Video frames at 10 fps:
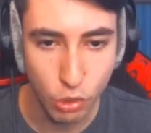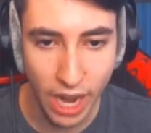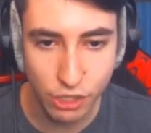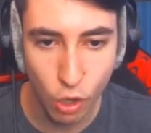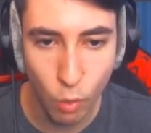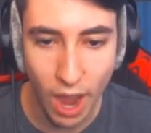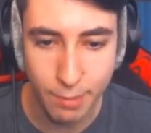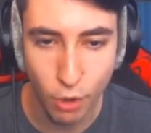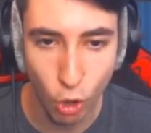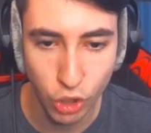you guys know why.
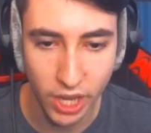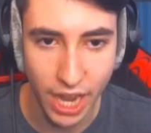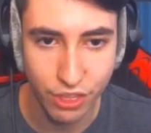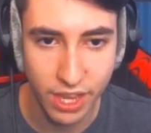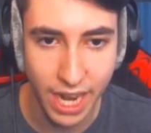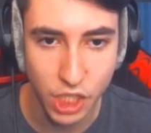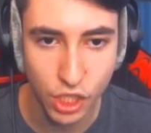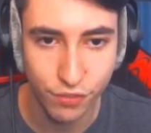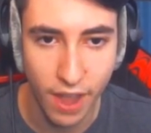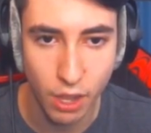But hold on. I think I
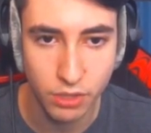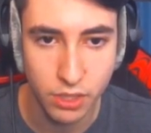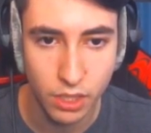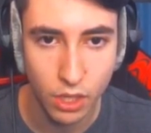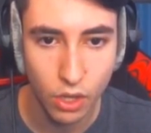just found...